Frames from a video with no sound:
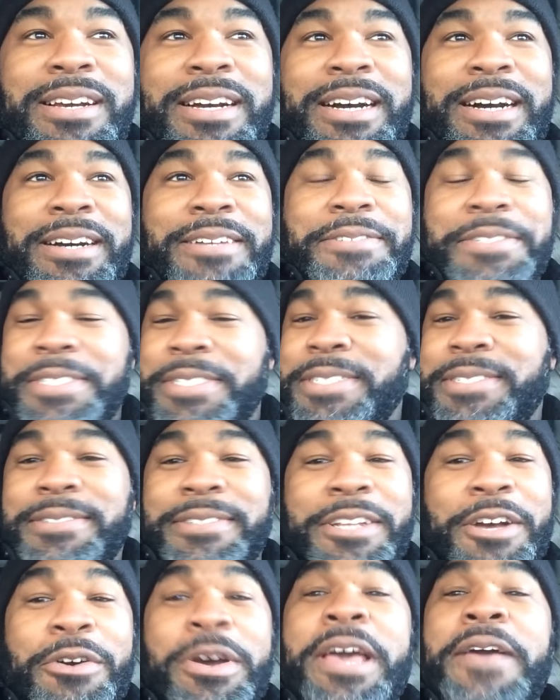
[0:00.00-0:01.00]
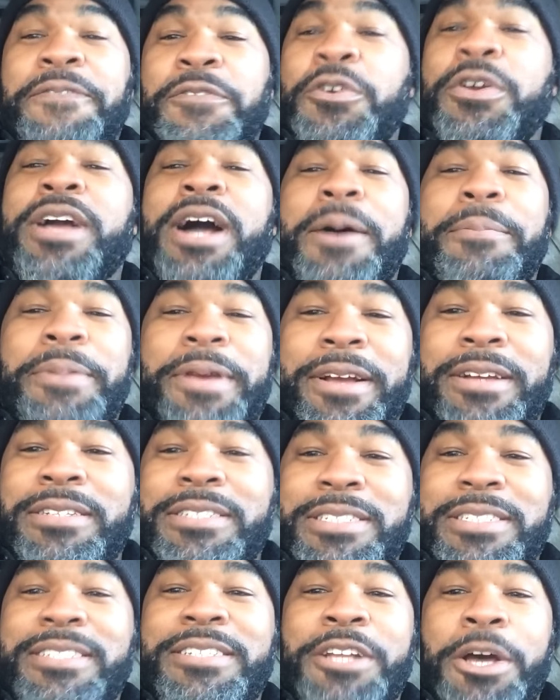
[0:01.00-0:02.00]
uh just, you know, if you come here,
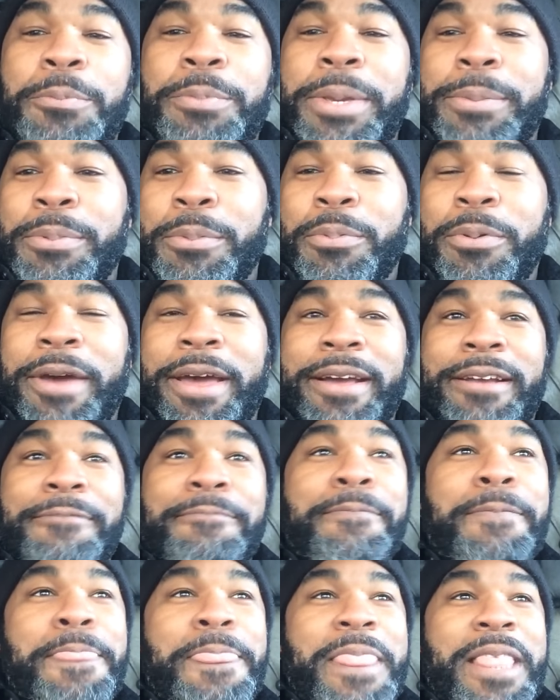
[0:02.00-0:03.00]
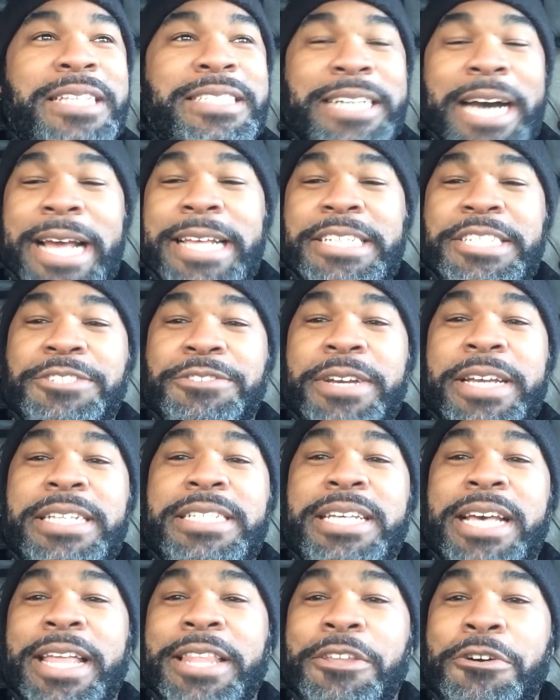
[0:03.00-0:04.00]
just, you know, be prepared. Tight
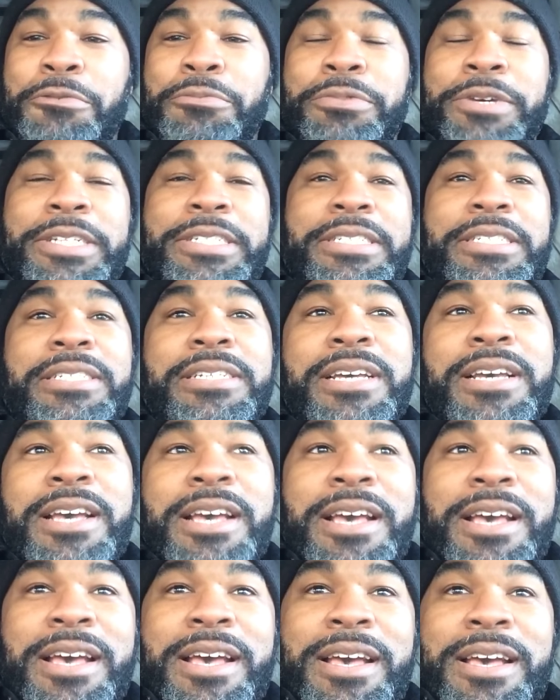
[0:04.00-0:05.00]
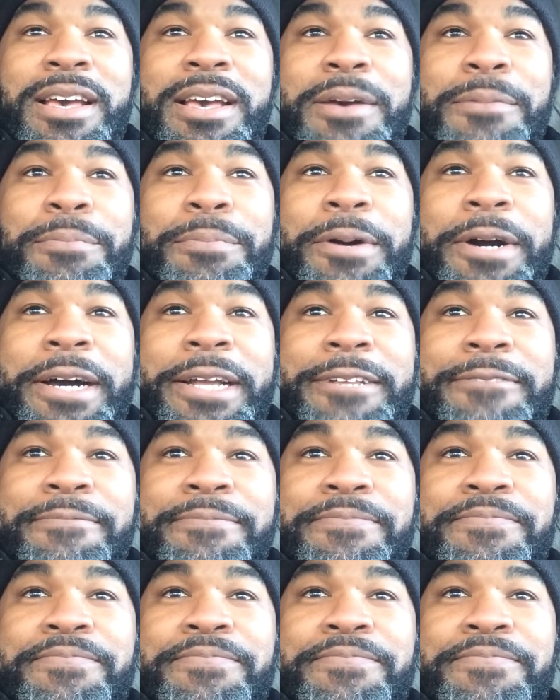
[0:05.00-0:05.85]
streets and low bridges. But